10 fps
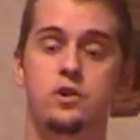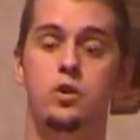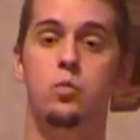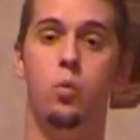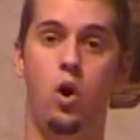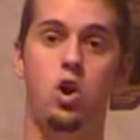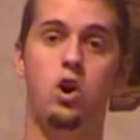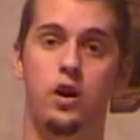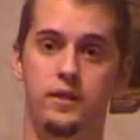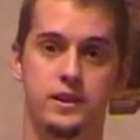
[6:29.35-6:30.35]
You can walk
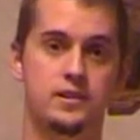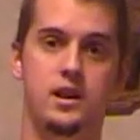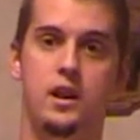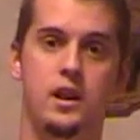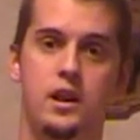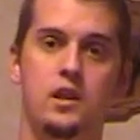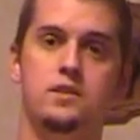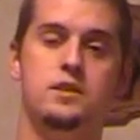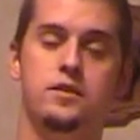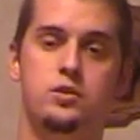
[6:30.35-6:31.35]
on this, and
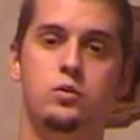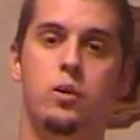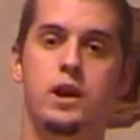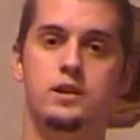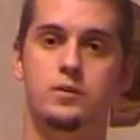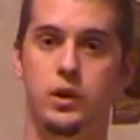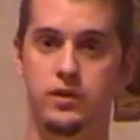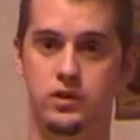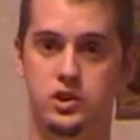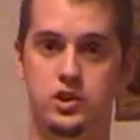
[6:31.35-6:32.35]
stuff's great
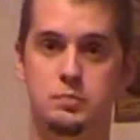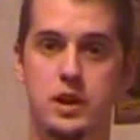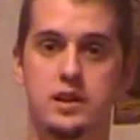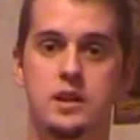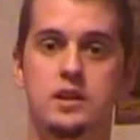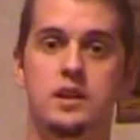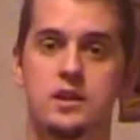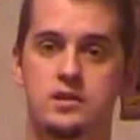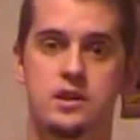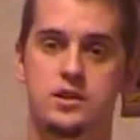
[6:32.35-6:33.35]
whenever it's suspended.
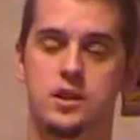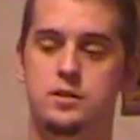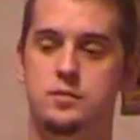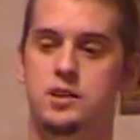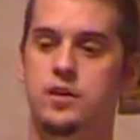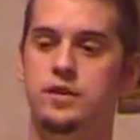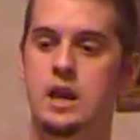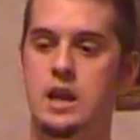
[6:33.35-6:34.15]
It's awesome stuff.